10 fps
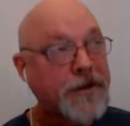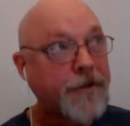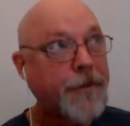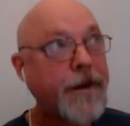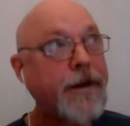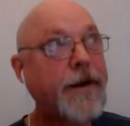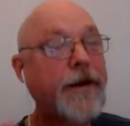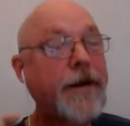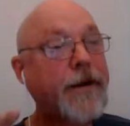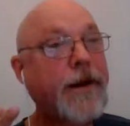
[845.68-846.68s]
to
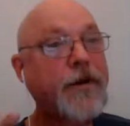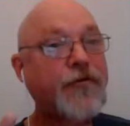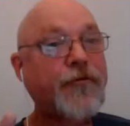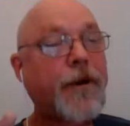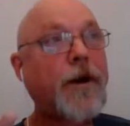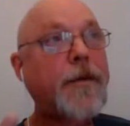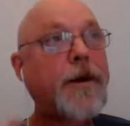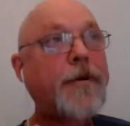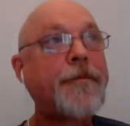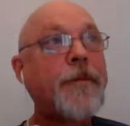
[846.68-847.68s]
me in that
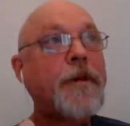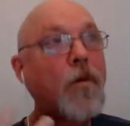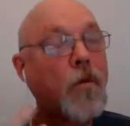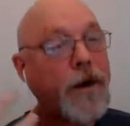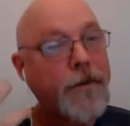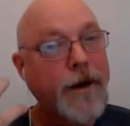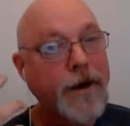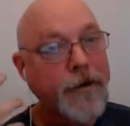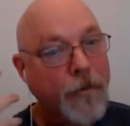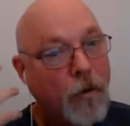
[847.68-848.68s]
trauma, when
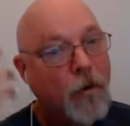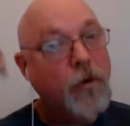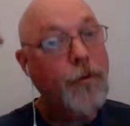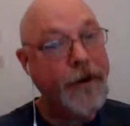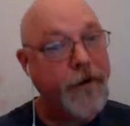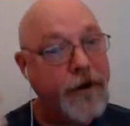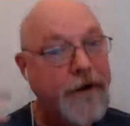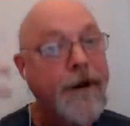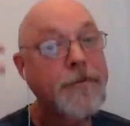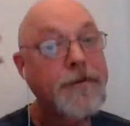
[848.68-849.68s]
my old
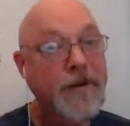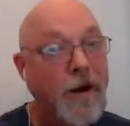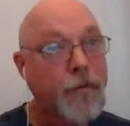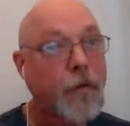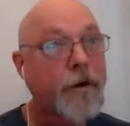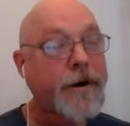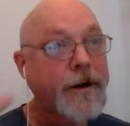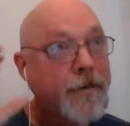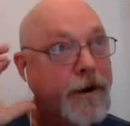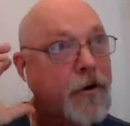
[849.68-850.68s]
paradigm stopped
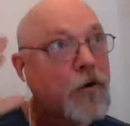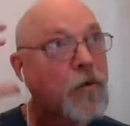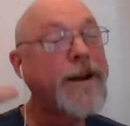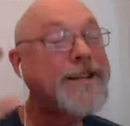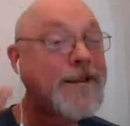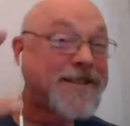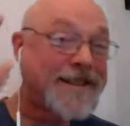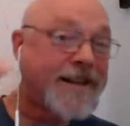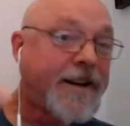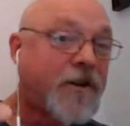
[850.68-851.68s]
working, my old ways of
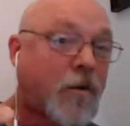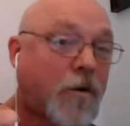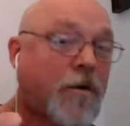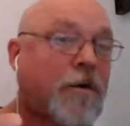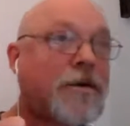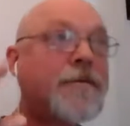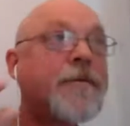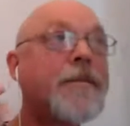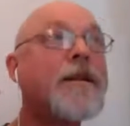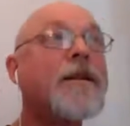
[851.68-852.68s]
seeing the world
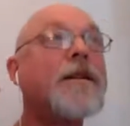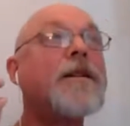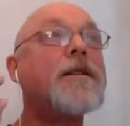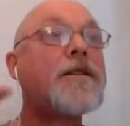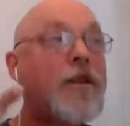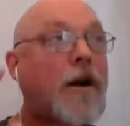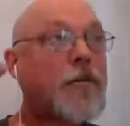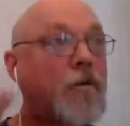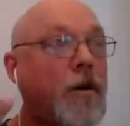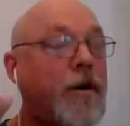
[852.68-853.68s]

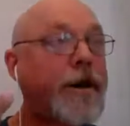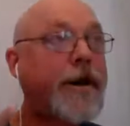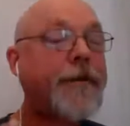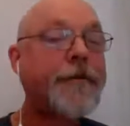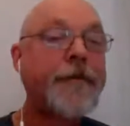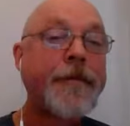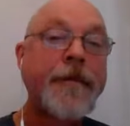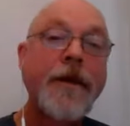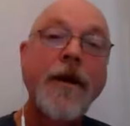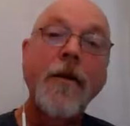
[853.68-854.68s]
stopped working,
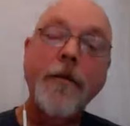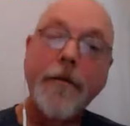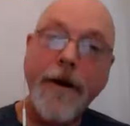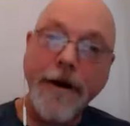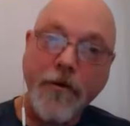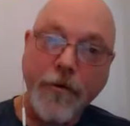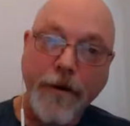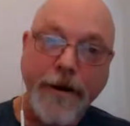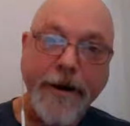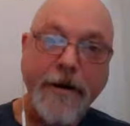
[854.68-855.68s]
my
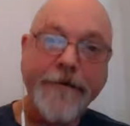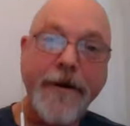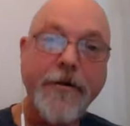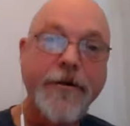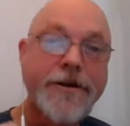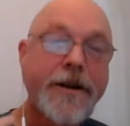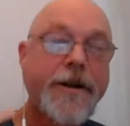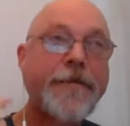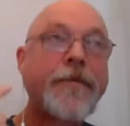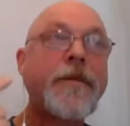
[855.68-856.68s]
creative
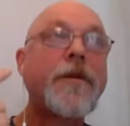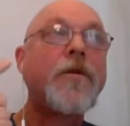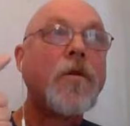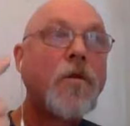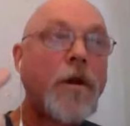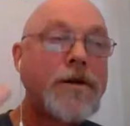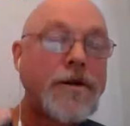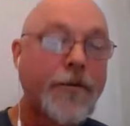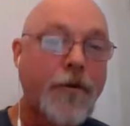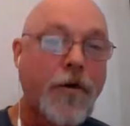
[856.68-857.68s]
energy
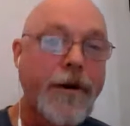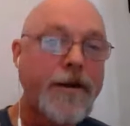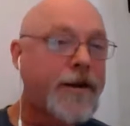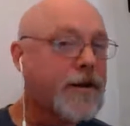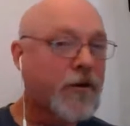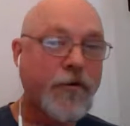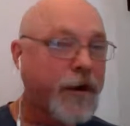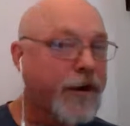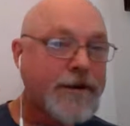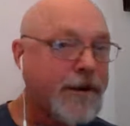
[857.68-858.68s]
was throwing these
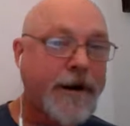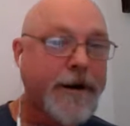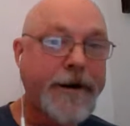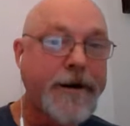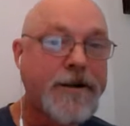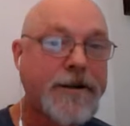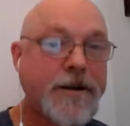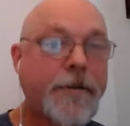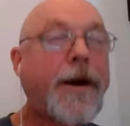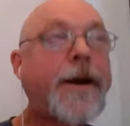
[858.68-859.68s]
crazy ideas
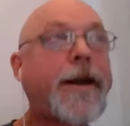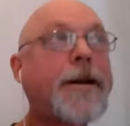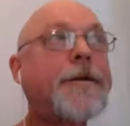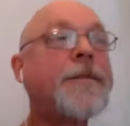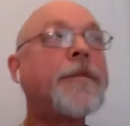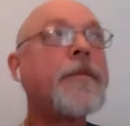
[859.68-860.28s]
into my head.